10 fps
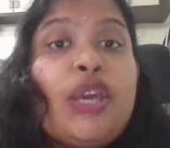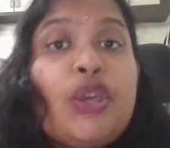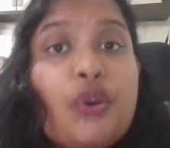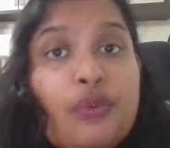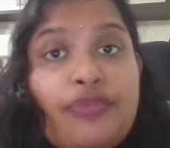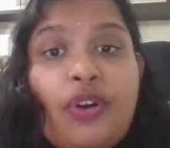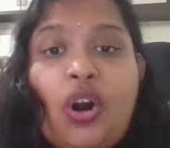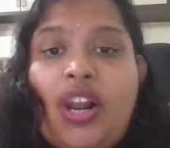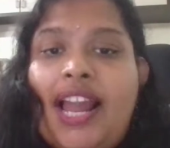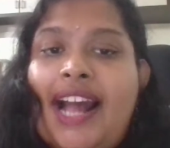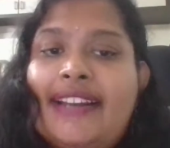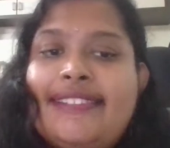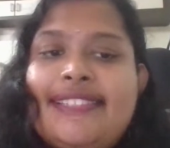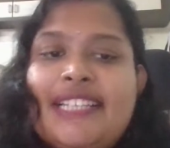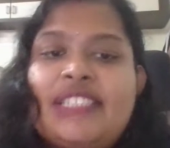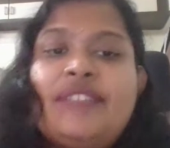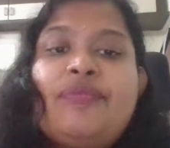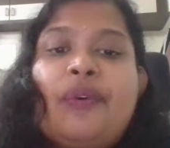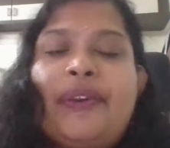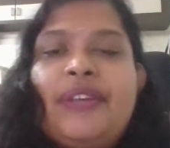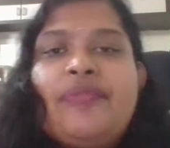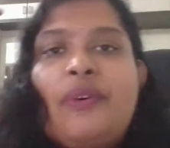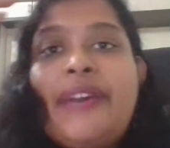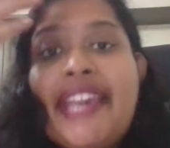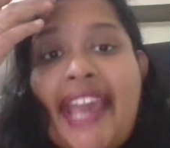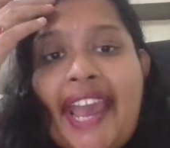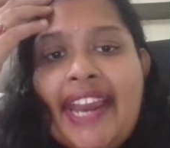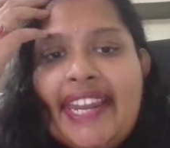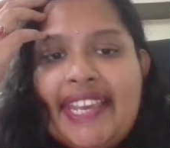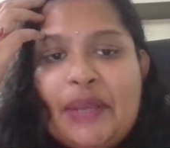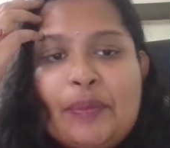You fall under Section 44 AD.